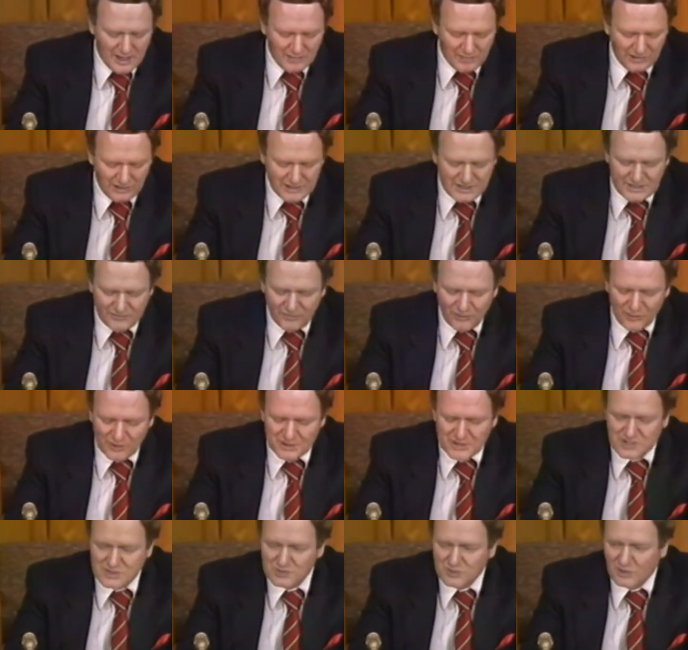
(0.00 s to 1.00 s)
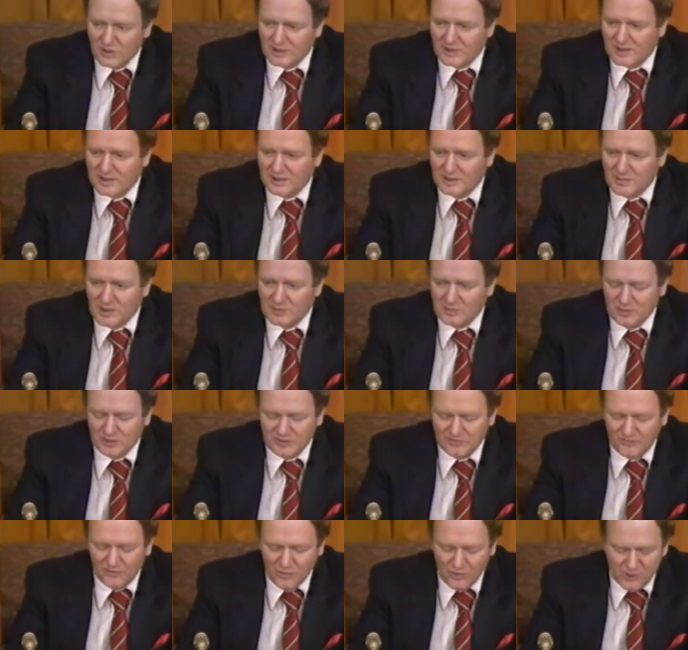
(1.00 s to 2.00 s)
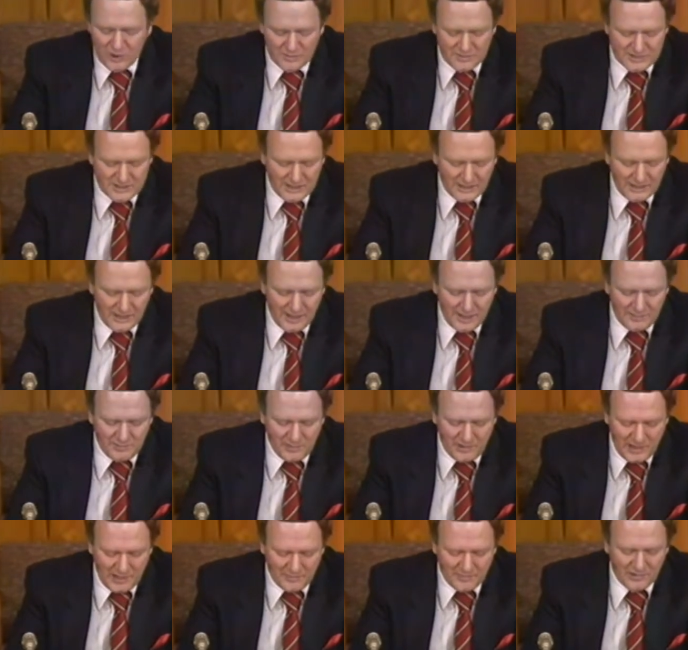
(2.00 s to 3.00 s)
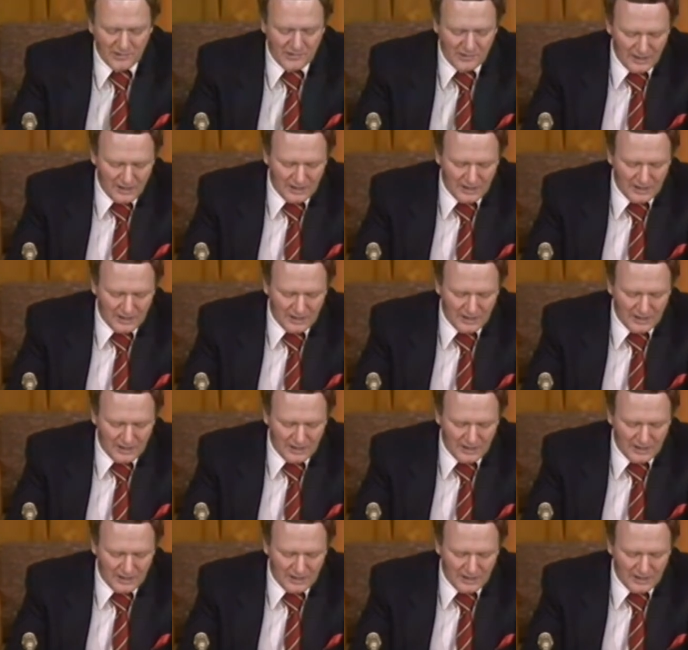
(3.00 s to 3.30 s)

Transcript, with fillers: Police forces want to come up with forms. They like paper.